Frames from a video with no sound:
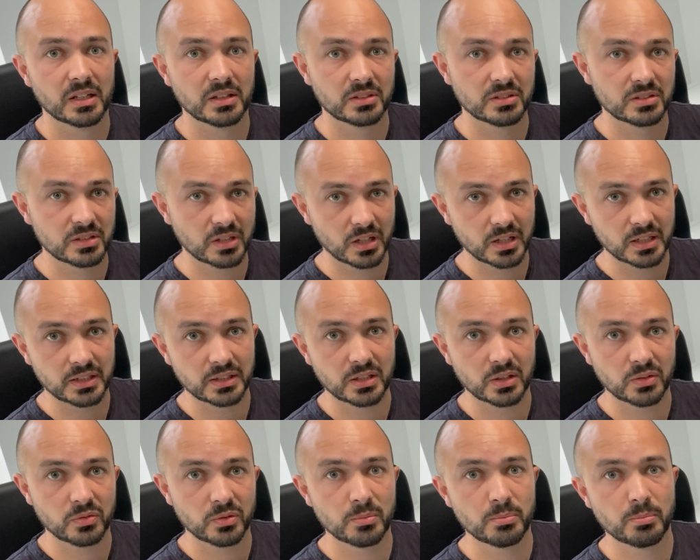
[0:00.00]
slightly
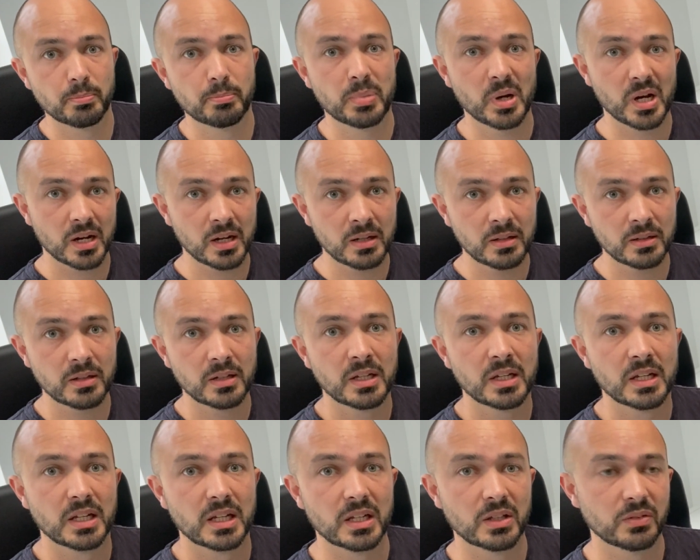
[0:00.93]
different. But
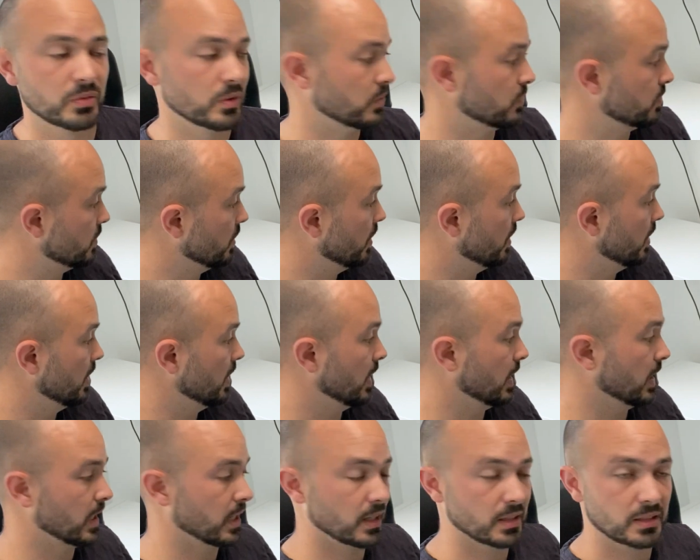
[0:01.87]
if you've got
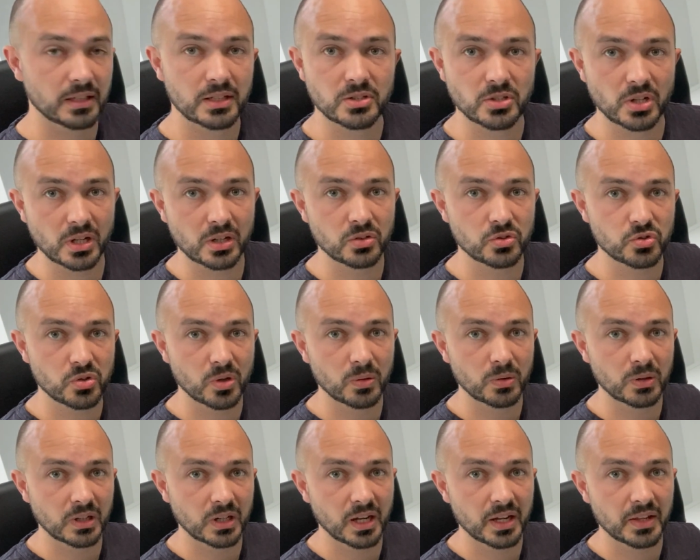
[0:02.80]
a DJ
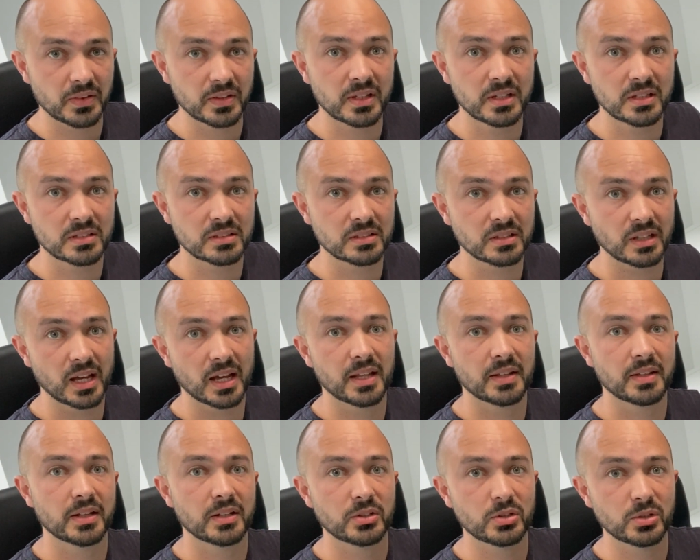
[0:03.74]
controller like this
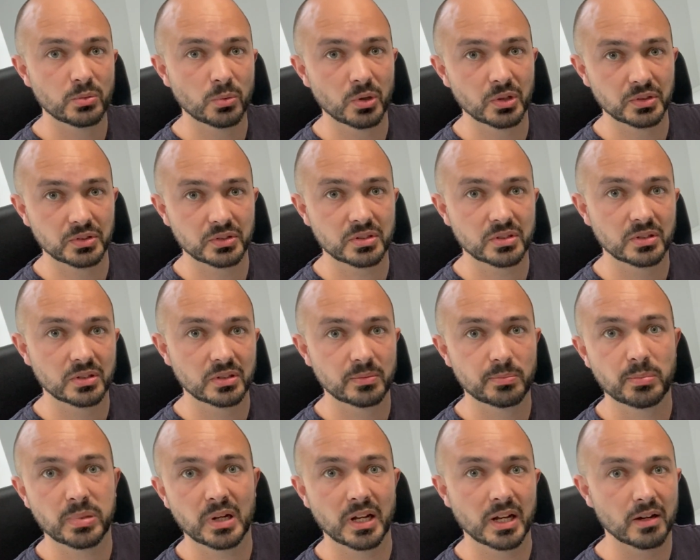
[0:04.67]
and then you want to
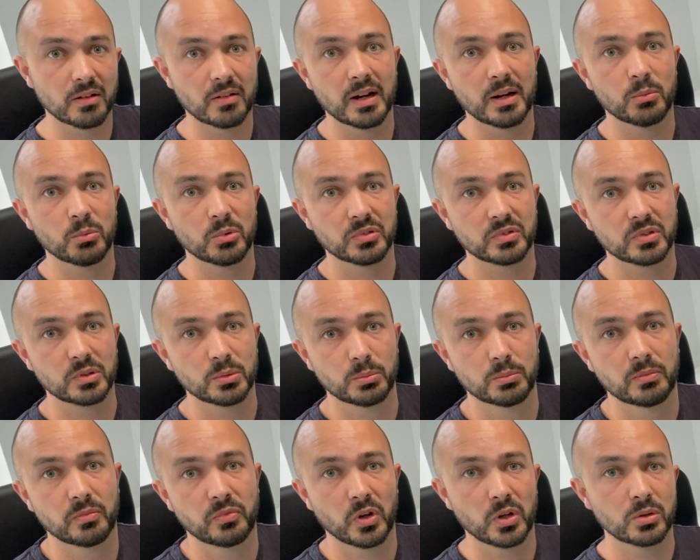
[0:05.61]
play around with
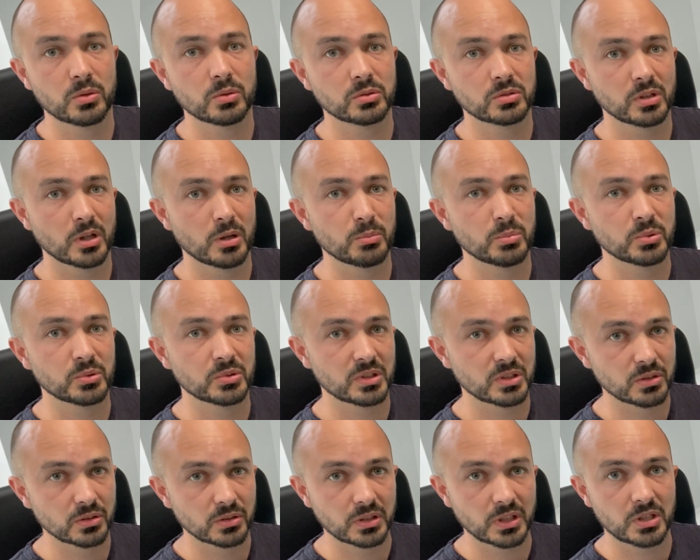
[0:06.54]
some vocal samples
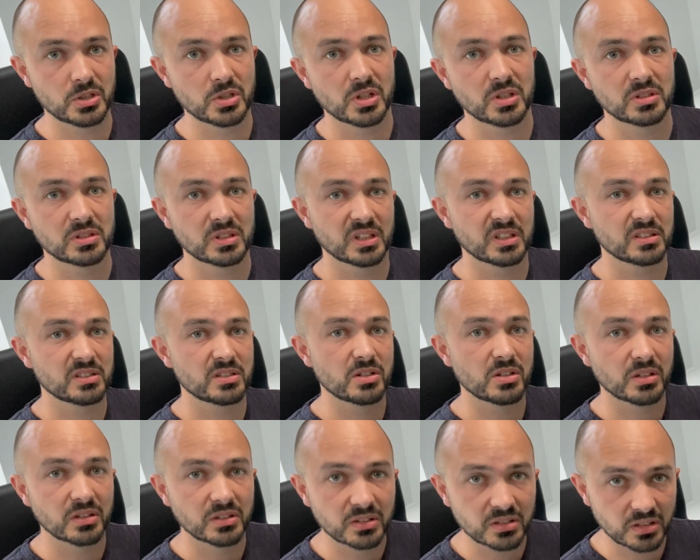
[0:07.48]
in your DJ sets, you
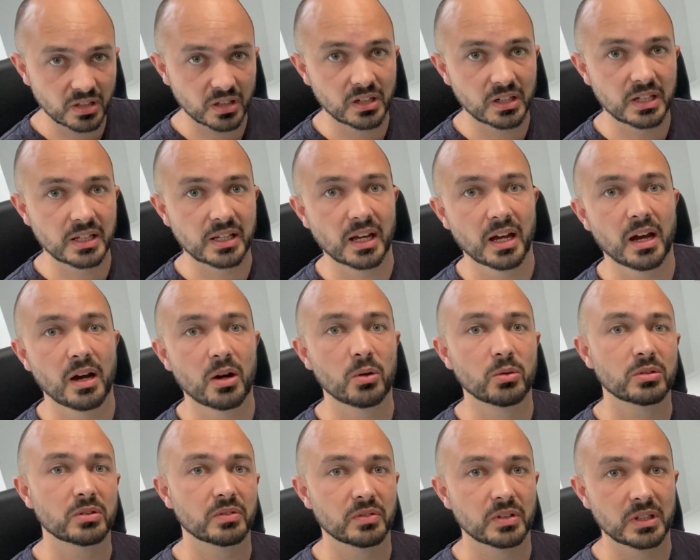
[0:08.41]
can certainly get
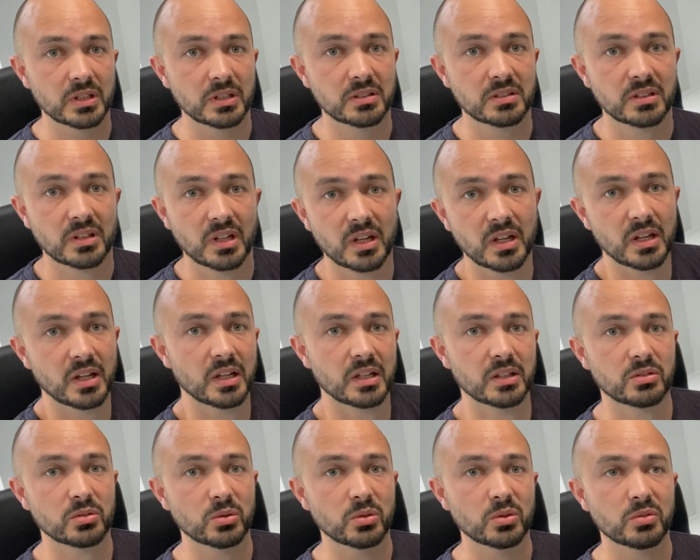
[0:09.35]
hold of these
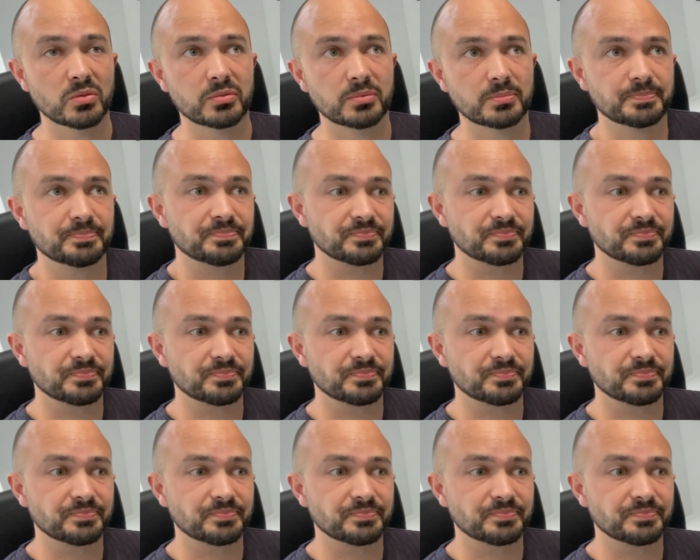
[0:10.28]
sort